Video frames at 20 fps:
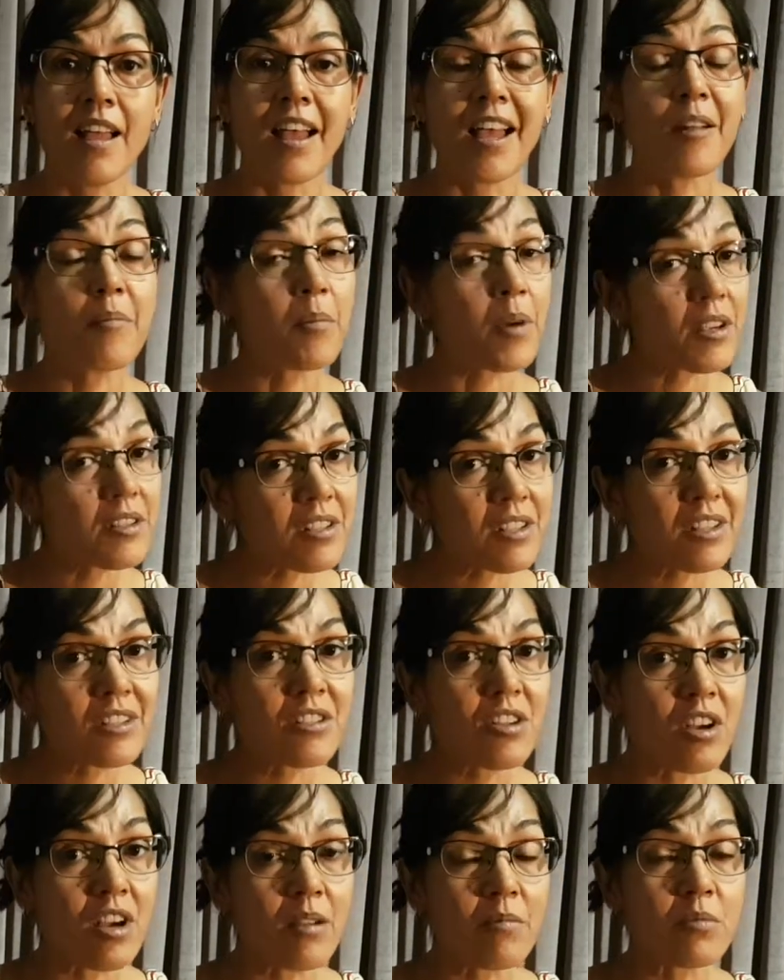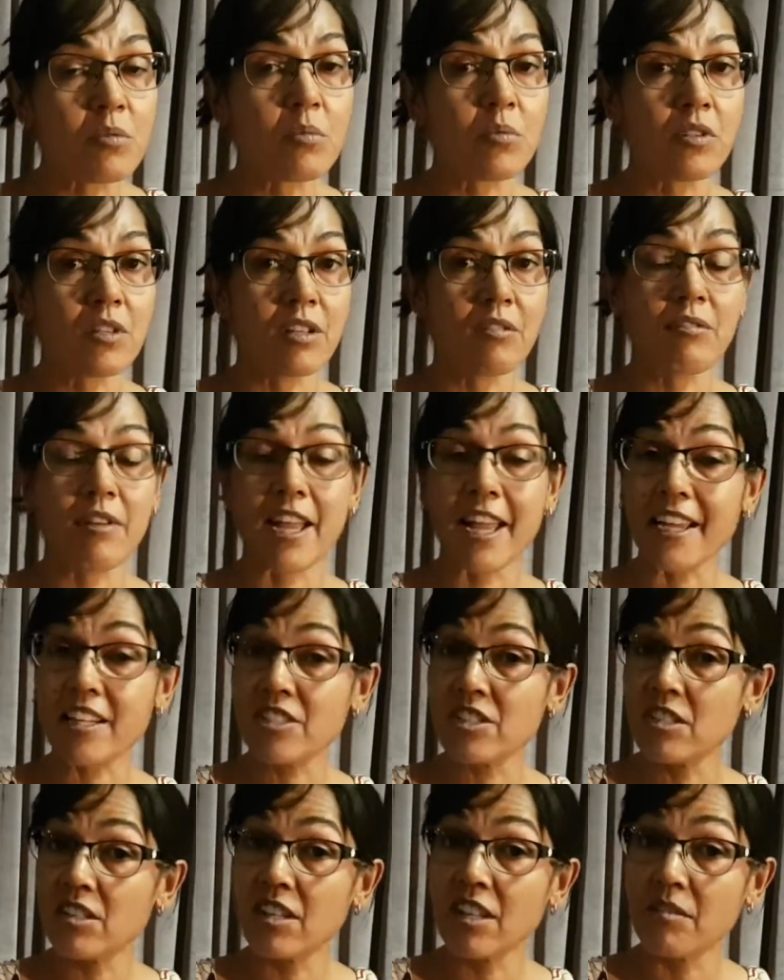And most of the times the
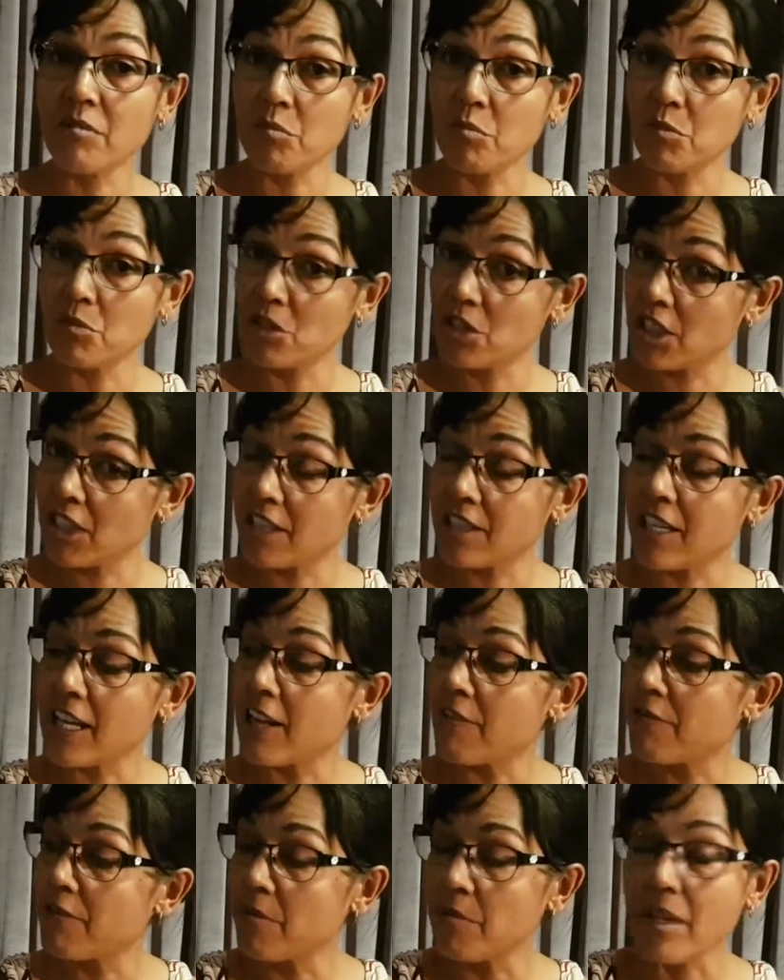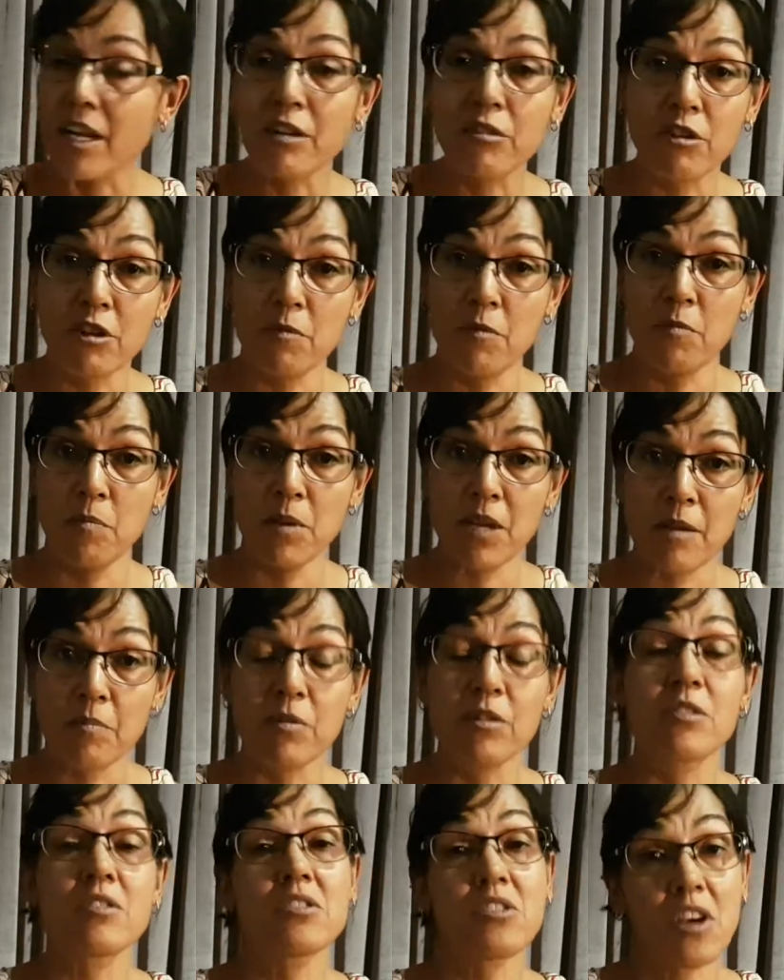reaction that she'd get from that group of
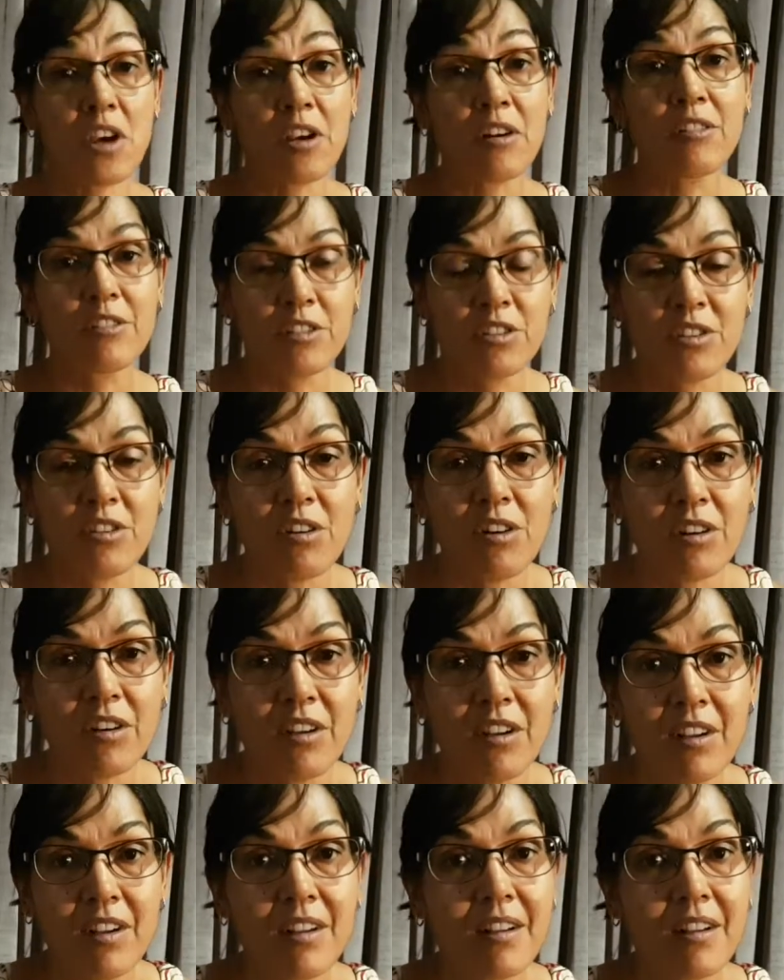people is total shock,